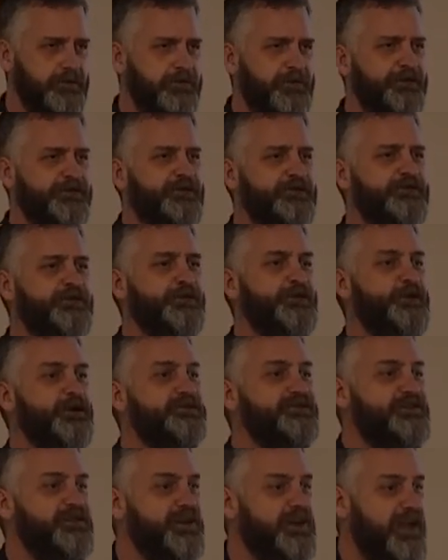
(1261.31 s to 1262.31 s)
this is the
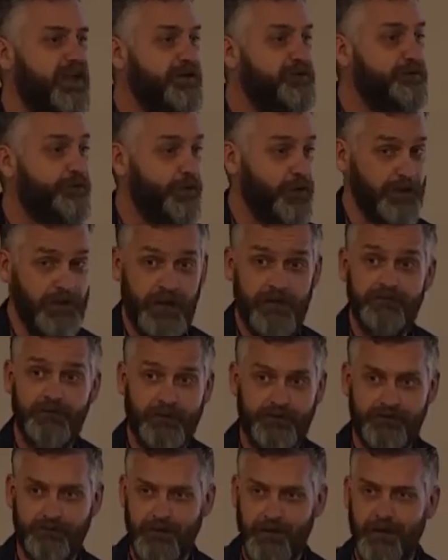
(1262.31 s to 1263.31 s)
Christian case for a
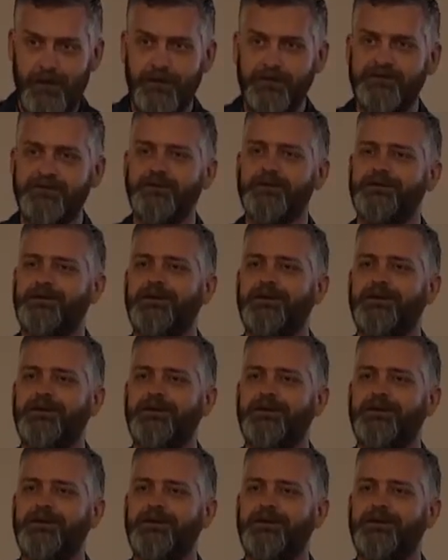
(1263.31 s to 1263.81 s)
loveless marriage.